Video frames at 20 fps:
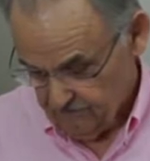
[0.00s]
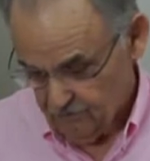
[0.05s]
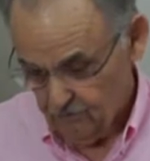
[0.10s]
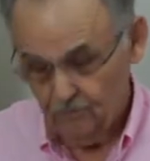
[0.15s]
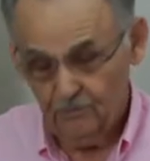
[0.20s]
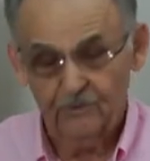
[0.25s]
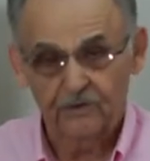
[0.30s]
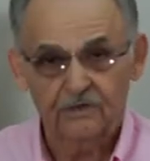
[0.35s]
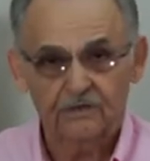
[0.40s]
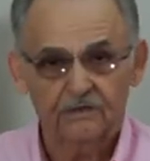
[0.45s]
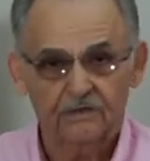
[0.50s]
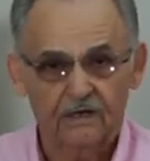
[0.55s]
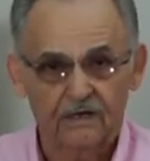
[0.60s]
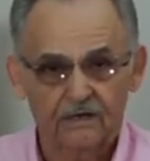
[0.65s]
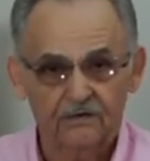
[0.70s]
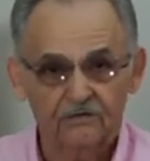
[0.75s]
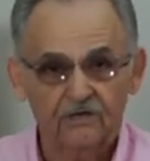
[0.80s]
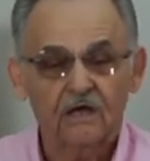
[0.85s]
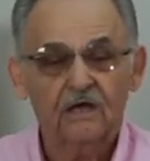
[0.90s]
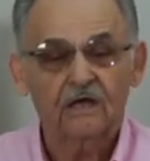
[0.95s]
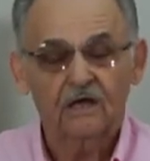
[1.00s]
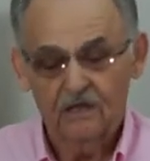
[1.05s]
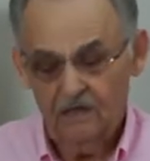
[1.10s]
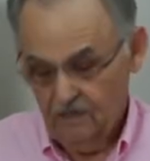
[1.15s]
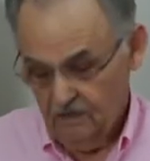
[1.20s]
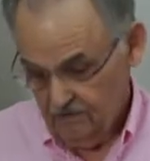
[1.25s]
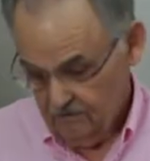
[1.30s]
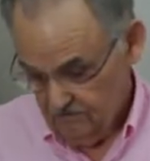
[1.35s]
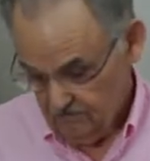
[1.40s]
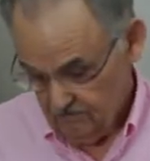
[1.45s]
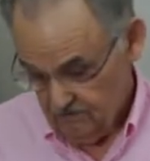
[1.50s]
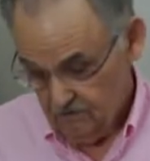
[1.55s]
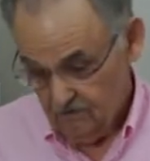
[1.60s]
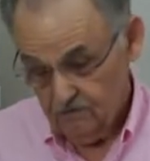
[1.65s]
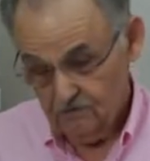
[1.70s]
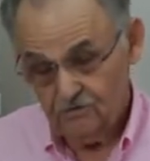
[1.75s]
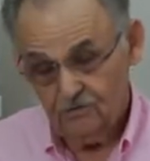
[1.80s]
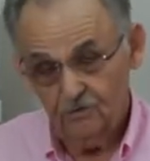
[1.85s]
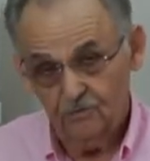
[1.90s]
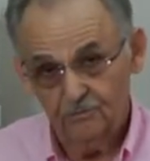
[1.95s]
opening tanks. This can
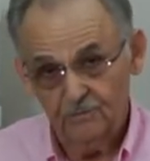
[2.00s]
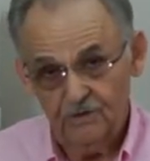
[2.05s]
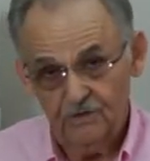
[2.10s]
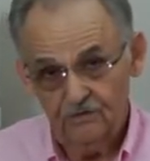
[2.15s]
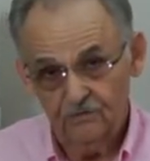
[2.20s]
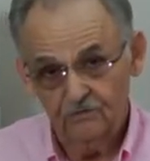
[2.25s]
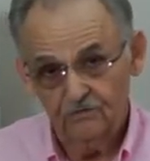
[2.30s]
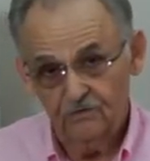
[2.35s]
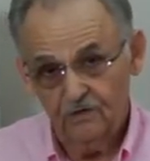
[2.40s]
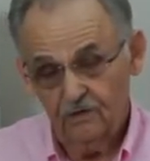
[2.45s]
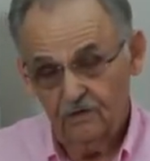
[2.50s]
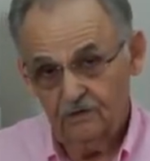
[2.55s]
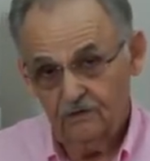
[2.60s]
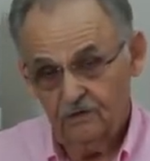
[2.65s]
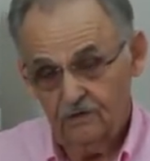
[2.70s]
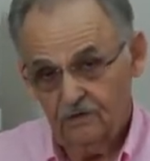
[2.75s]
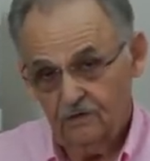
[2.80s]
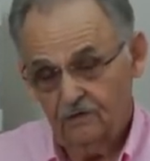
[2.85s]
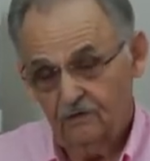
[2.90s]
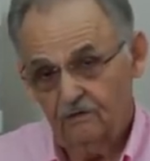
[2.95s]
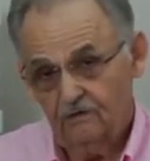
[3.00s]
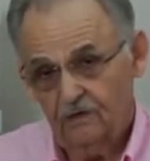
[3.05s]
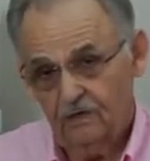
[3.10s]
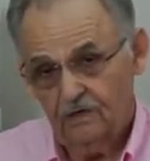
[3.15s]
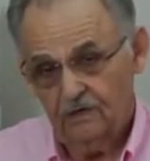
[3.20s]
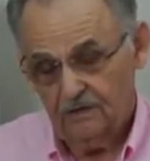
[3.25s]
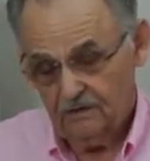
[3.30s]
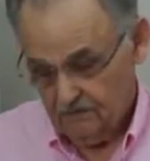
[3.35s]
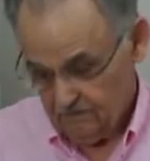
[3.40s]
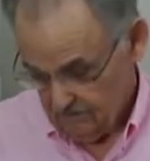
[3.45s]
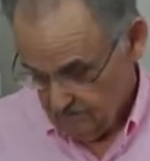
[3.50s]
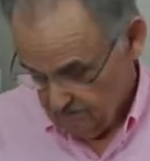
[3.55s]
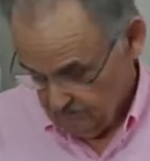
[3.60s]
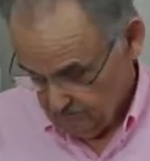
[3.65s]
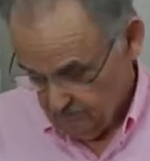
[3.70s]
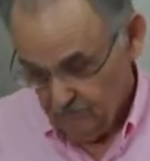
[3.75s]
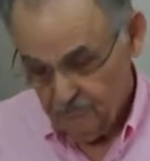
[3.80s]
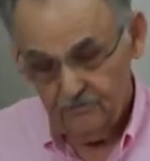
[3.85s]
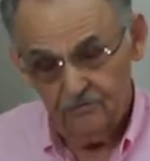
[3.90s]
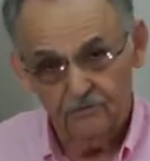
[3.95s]
also be used on the
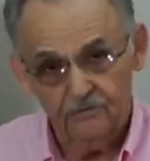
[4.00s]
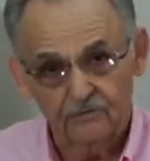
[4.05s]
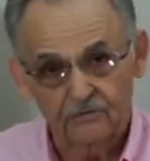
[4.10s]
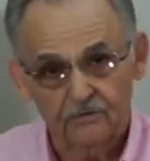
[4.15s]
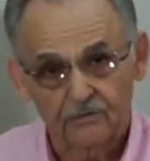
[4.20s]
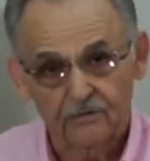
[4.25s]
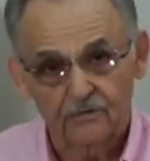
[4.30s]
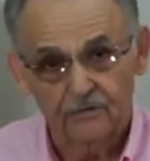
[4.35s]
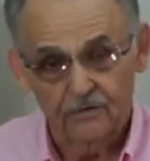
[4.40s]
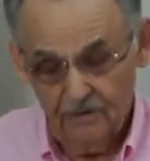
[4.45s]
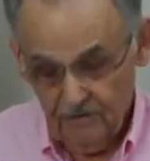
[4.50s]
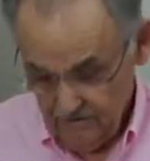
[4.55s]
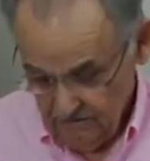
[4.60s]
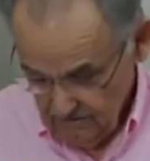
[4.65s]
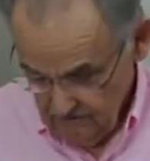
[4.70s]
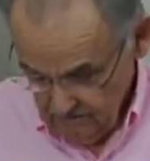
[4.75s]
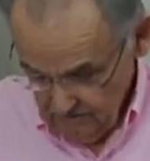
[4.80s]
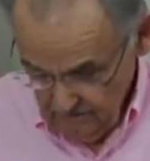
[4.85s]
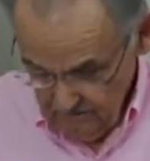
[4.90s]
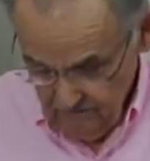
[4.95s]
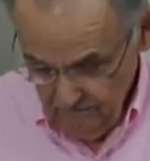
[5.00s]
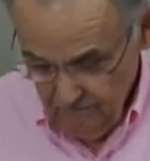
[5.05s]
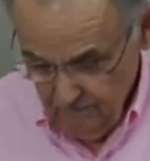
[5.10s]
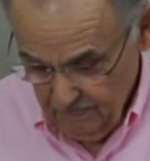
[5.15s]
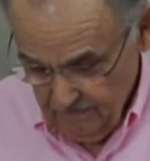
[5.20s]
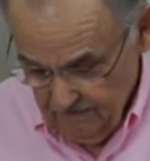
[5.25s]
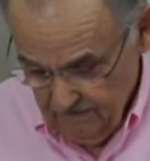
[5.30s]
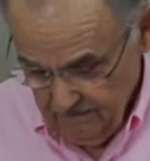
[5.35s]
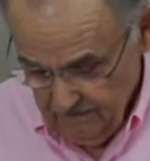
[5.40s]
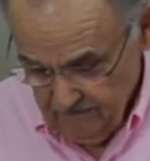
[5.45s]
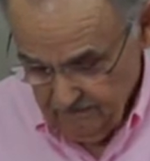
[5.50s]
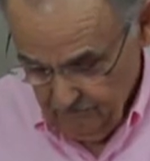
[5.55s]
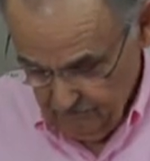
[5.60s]
commercial unit. And the